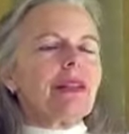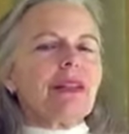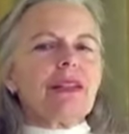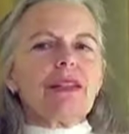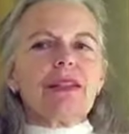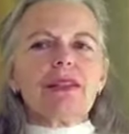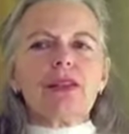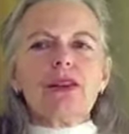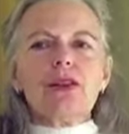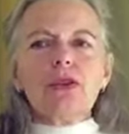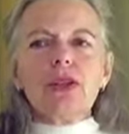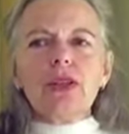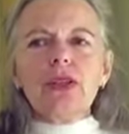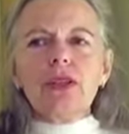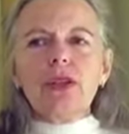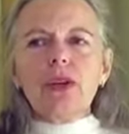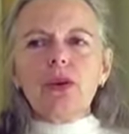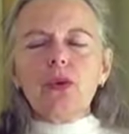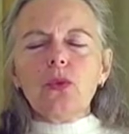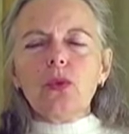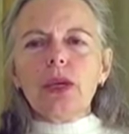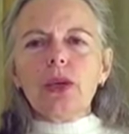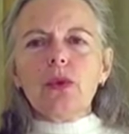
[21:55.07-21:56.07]
So,
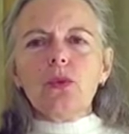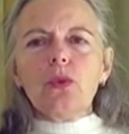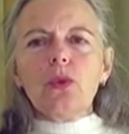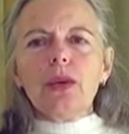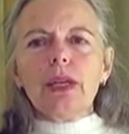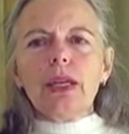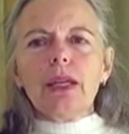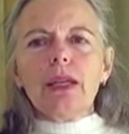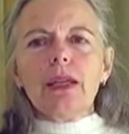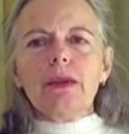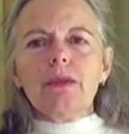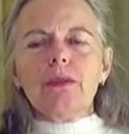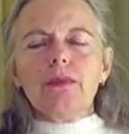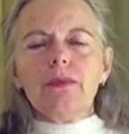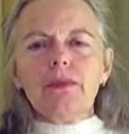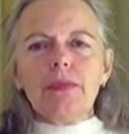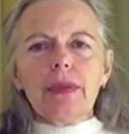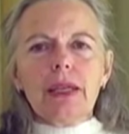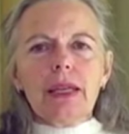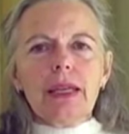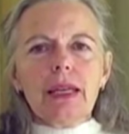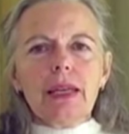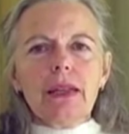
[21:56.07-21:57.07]
when we
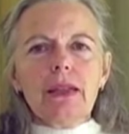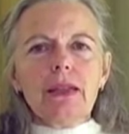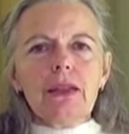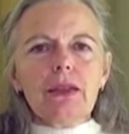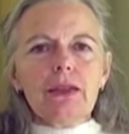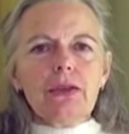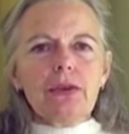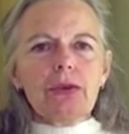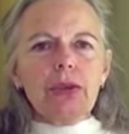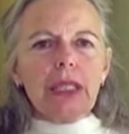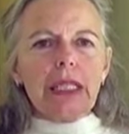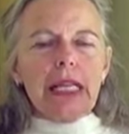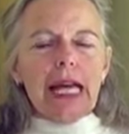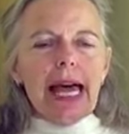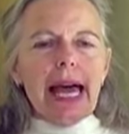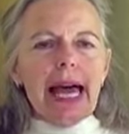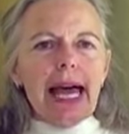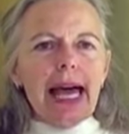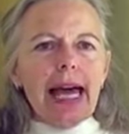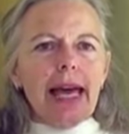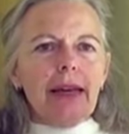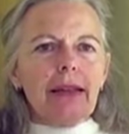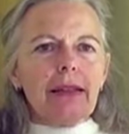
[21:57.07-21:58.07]
begin to
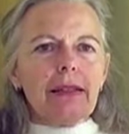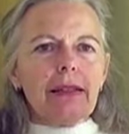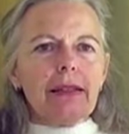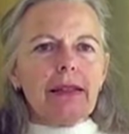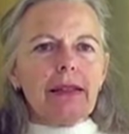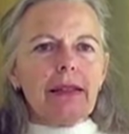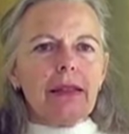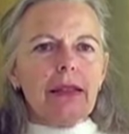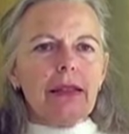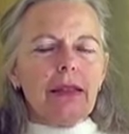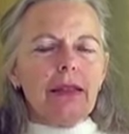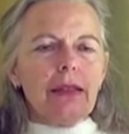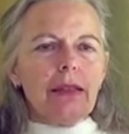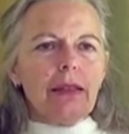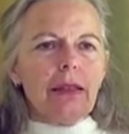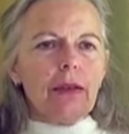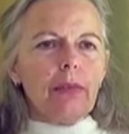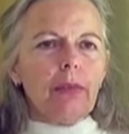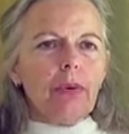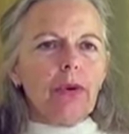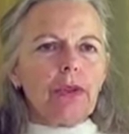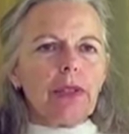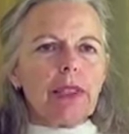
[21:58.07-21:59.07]
relax into
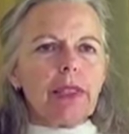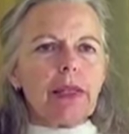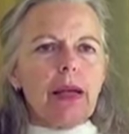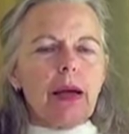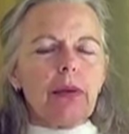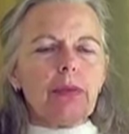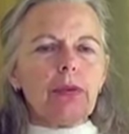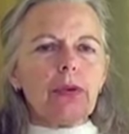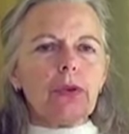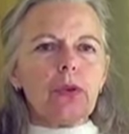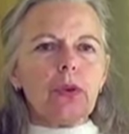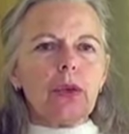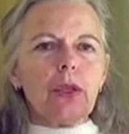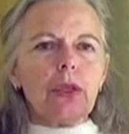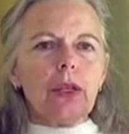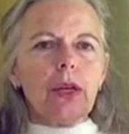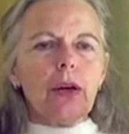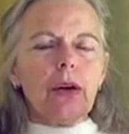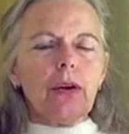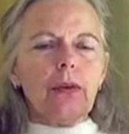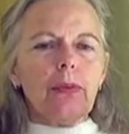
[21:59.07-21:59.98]
the perceptual